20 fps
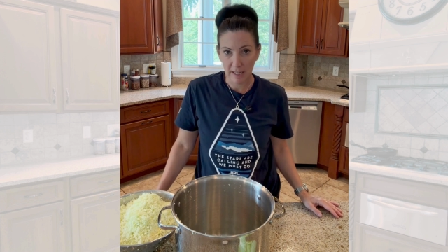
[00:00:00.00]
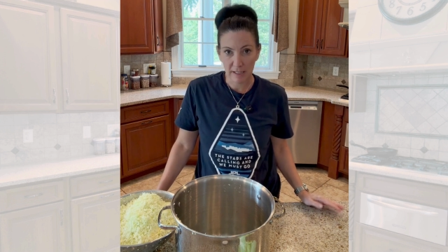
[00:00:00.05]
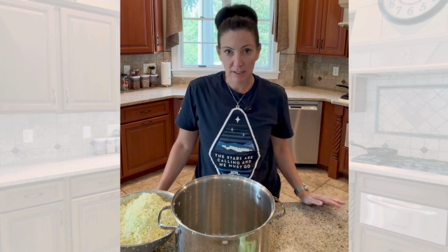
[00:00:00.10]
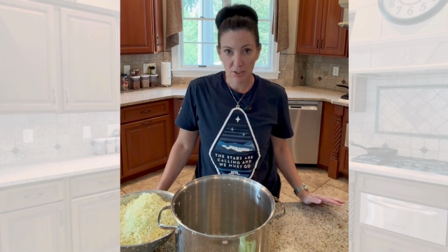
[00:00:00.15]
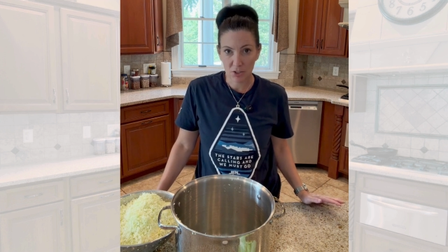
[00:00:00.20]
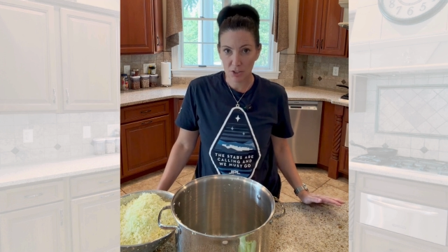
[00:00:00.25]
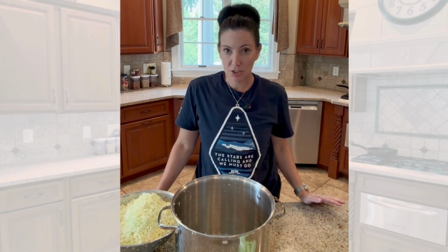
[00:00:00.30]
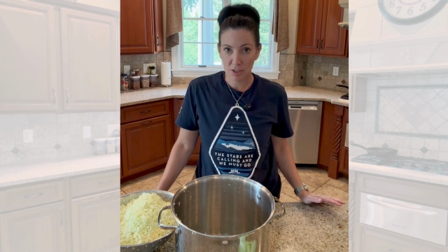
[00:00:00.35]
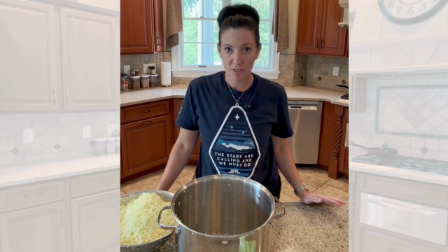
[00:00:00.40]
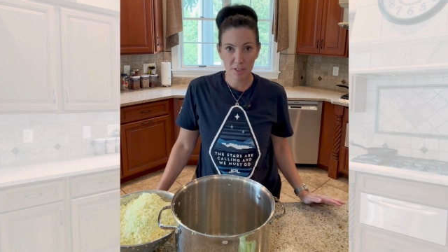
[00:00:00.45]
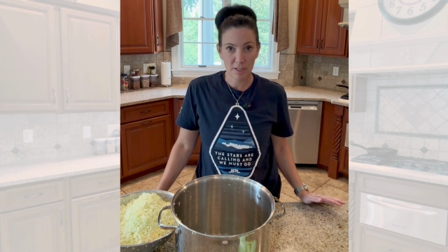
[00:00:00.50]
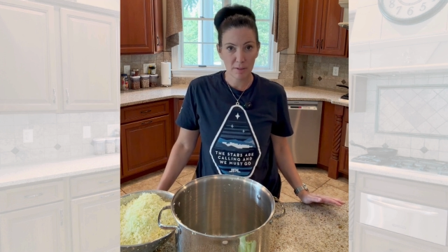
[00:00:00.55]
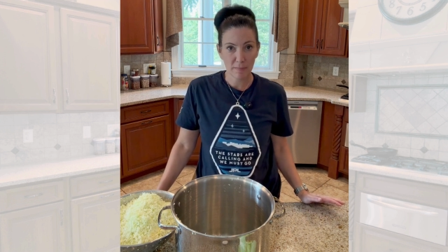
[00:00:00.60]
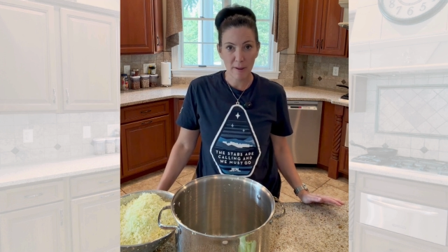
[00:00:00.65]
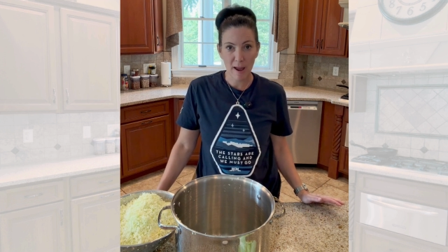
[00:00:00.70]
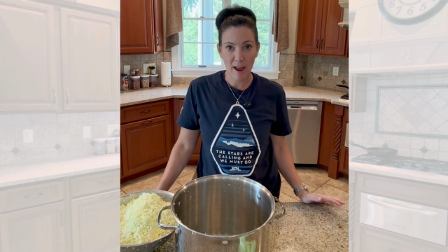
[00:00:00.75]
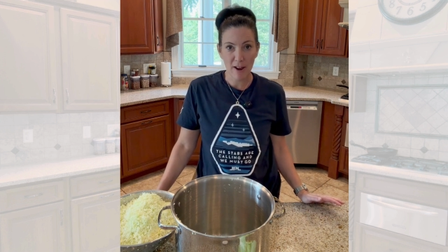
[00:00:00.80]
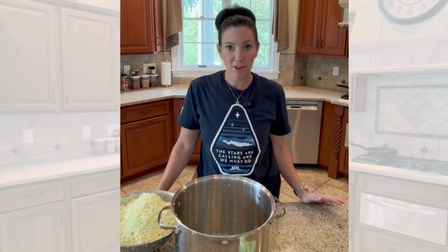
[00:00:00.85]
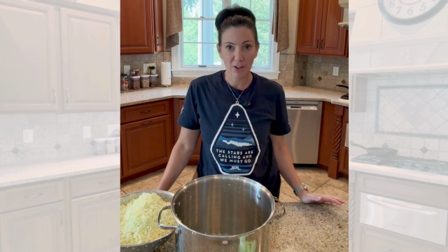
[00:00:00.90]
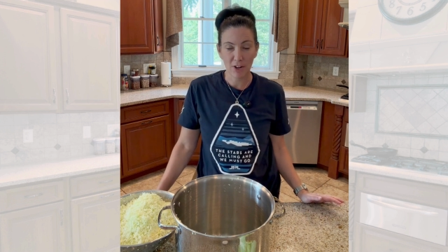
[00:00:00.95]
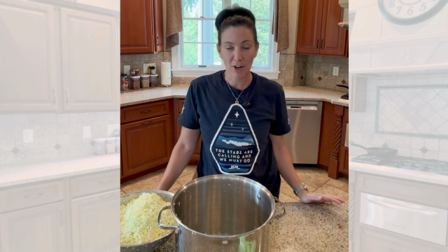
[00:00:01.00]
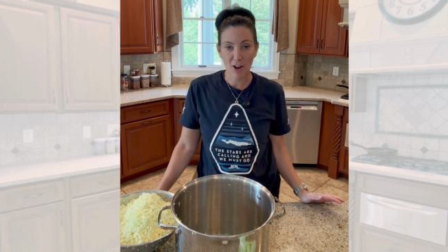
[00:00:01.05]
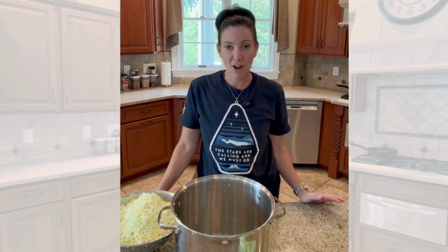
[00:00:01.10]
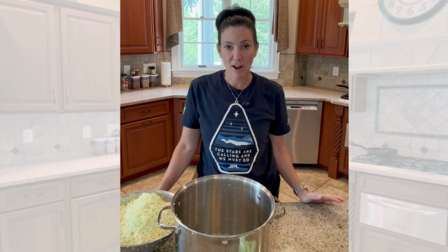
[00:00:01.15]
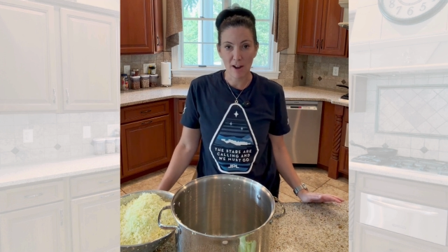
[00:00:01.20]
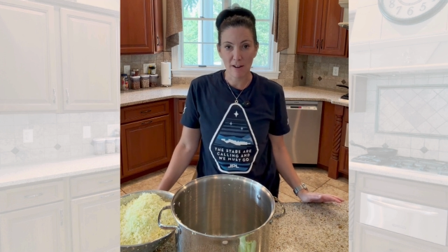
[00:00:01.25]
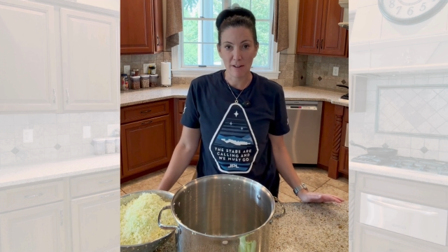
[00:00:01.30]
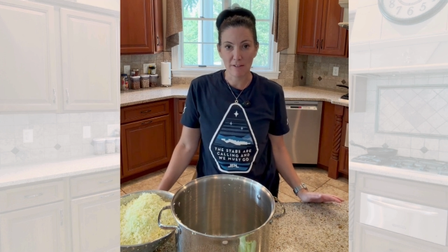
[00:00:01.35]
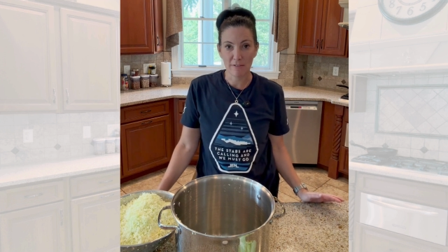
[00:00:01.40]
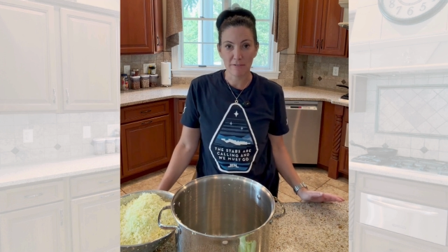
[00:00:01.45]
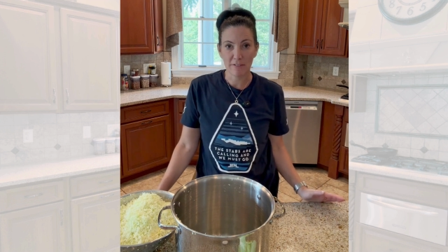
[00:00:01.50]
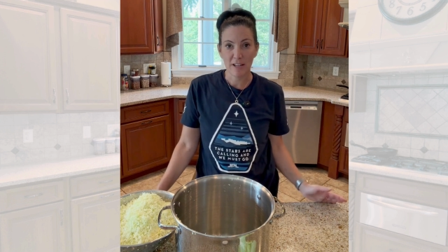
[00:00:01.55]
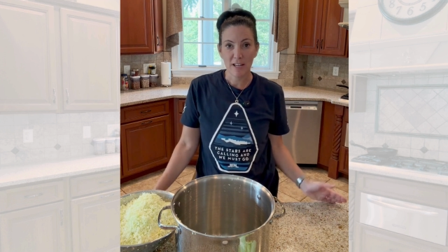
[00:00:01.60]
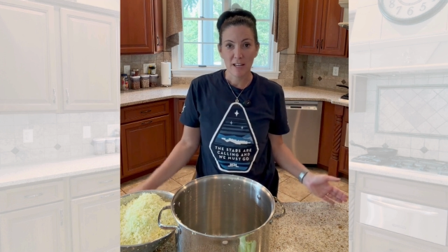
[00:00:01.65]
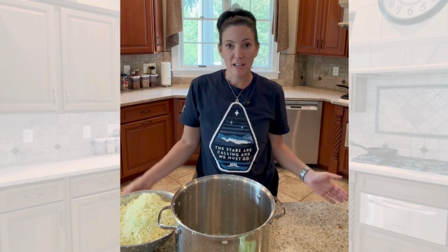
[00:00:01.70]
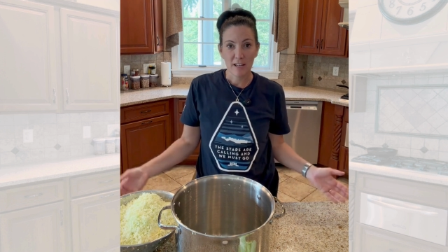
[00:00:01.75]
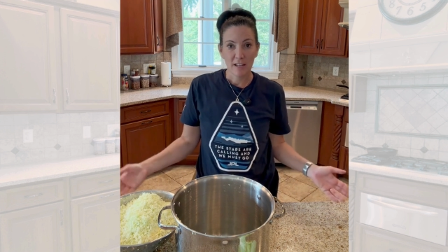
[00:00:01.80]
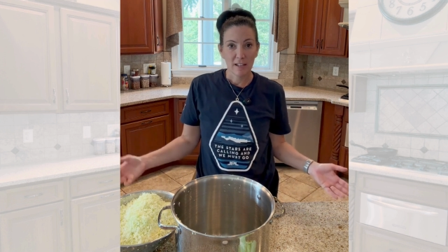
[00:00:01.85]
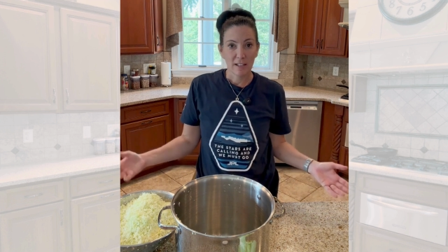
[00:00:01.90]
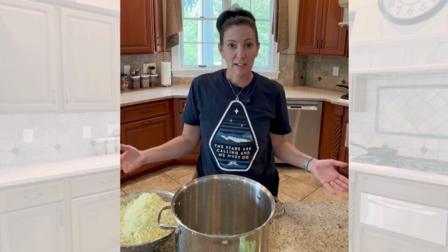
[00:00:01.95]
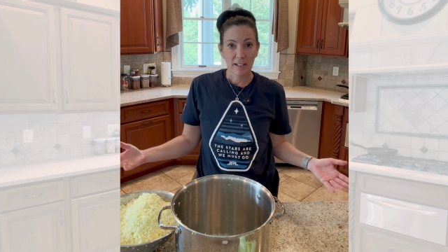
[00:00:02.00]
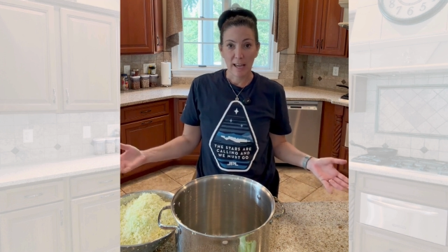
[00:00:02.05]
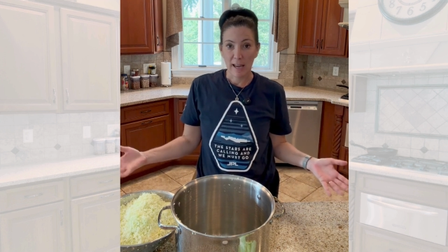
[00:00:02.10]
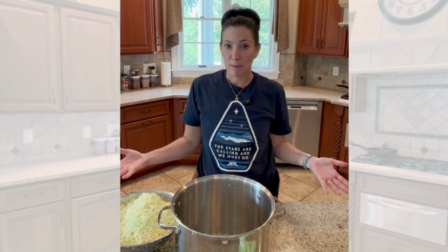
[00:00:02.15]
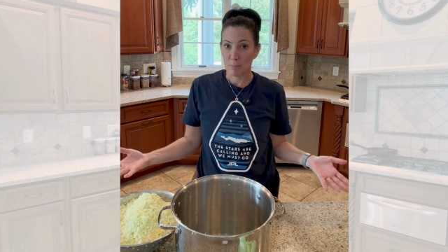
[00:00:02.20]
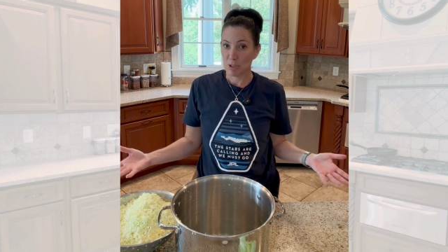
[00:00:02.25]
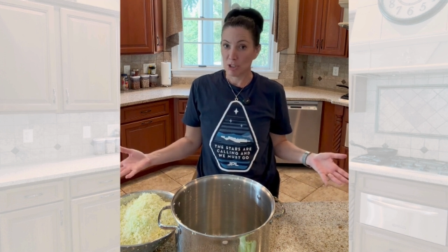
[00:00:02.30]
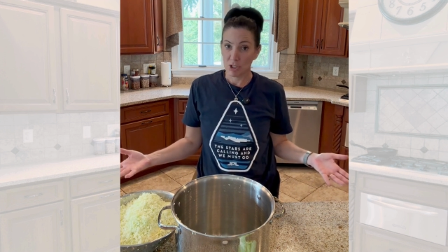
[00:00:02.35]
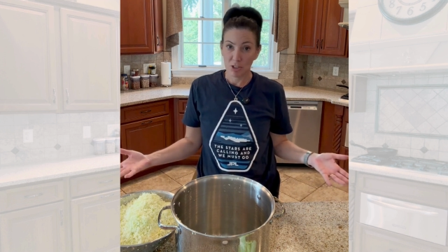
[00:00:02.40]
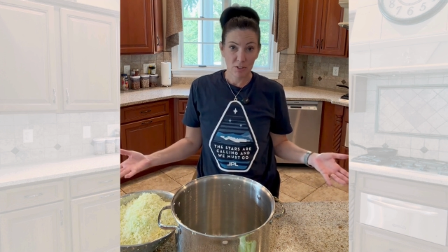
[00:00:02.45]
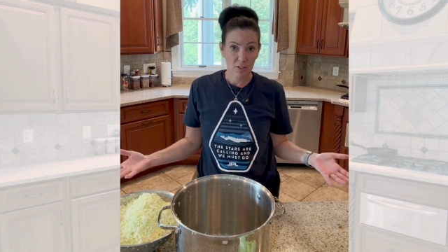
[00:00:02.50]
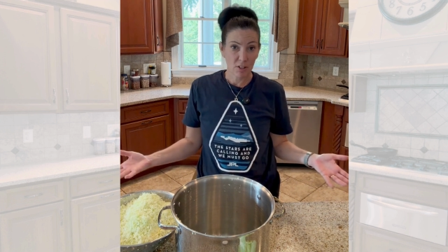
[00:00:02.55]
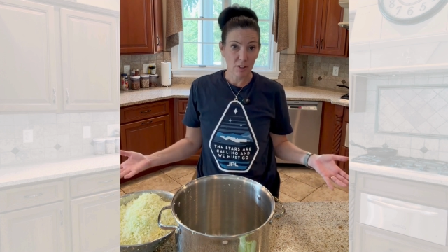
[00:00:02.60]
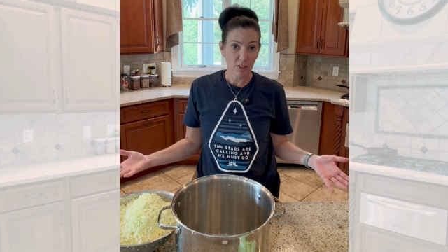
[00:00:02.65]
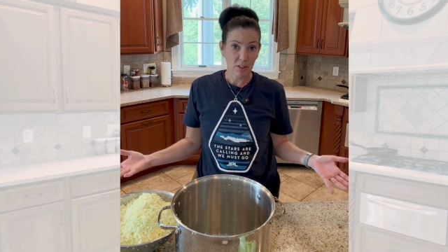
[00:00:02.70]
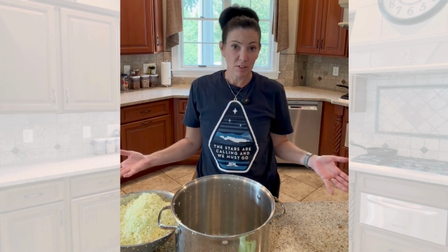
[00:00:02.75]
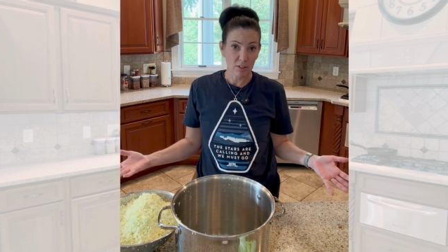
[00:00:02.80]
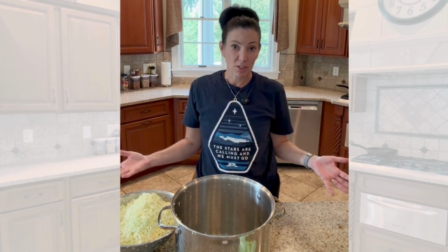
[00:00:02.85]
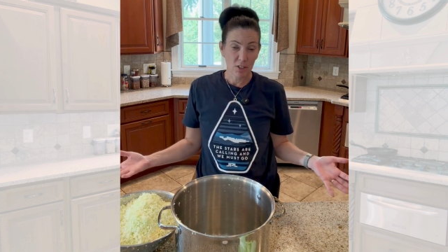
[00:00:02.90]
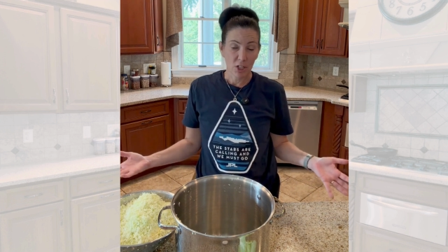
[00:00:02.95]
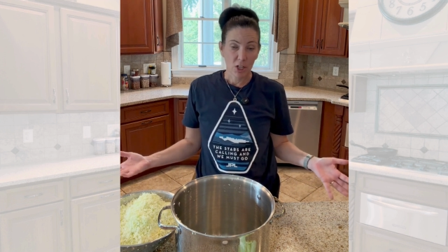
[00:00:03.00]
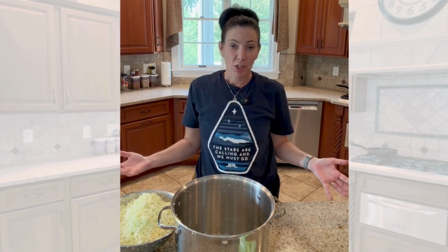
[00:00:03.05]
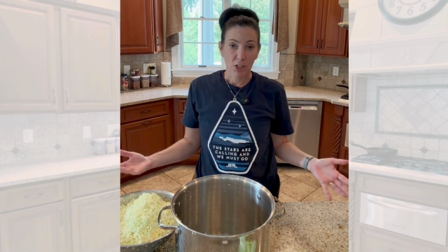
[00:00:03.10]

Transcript: It's just a matter of cabbage and salt.